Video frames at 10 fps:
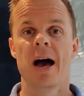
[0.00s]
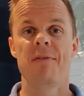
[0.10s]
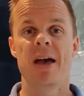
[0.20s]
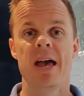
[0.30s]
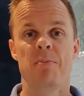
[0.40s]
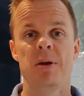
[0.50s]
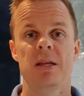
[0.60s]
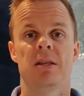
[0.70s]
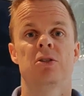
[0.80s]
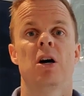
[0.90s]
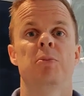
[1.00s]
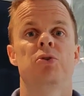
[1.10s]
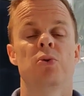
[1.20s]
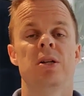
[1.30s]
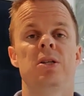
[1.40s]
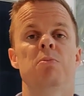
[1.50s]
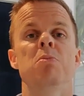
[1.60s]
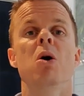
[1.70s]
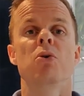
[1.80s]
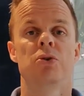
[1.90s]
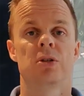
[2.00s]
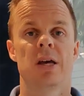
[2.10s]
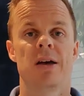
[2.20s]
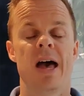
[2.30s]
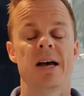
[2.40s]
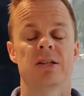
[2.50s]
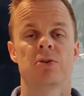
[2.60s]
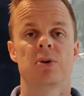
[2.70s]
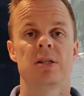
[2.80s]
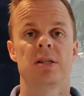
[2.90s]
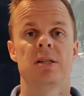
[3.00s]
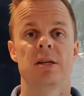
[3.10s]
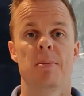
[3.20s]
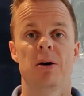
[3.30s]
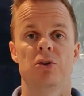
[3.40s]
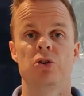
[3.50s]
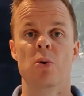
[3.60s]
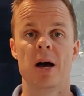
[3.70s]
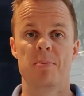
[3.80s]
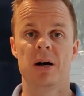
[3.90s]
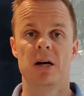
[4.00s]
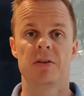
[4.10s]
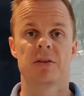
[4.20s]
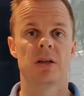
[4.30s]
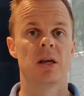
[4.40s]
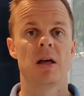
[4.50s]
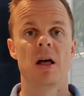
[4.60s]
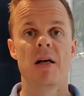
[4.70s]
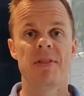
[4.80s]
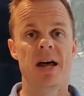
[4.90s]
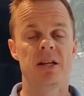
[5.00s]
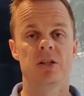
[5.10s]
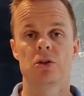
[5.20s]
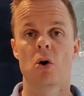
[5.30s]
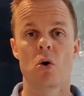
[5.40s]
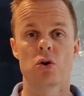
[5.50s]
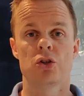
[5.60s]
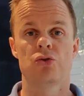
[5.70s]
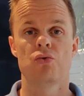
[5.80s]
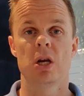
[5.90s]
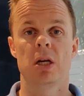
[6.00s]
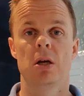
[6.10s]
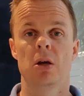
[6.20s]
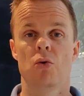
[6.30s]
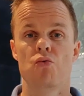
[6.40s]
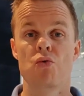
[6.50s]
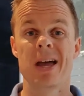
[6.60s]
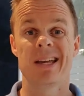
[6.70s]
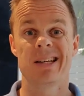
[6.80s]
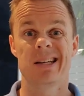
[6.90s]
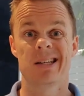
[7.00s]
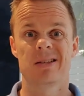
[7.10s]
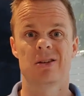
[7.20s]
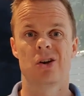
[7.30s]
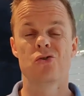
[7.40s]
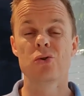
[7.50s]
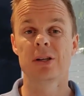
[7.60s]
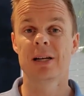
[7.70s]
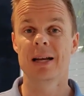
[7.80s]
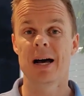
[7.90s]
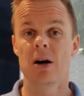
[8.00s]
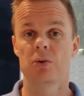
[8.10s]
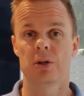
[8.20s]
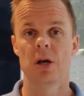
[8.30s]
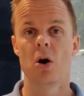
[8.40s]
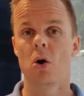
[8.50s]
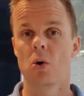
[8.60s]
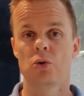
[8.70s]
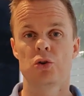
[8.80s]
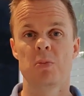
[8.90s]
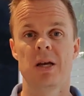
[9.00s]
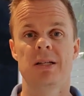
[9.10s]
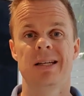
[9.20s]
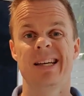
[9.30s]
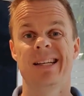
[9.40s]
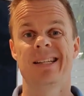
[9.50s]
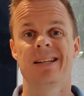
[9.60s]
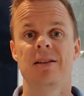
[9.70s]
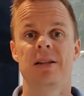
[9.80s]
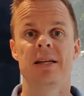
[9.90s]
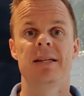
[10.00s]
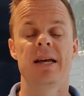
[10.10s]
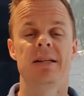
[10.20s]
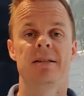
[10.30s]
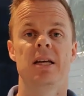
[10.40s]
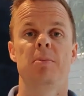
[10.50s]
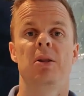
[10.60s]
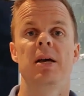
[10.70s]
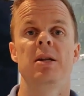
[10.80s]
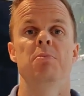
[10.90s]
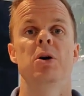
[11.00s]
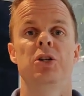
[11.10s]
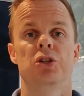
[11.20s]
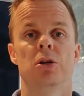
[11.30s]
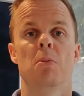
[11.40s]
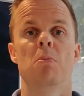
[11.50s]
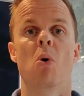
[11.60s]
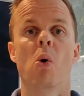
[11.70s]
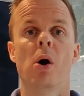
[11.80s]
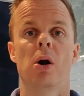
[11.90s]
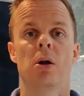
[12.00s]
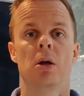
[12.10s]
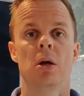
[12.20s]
I have handpicked the top 20 most asked questions about UiPath. That is Orchestrator, Regex, Google Cloud, automating Excel and data table, and much more.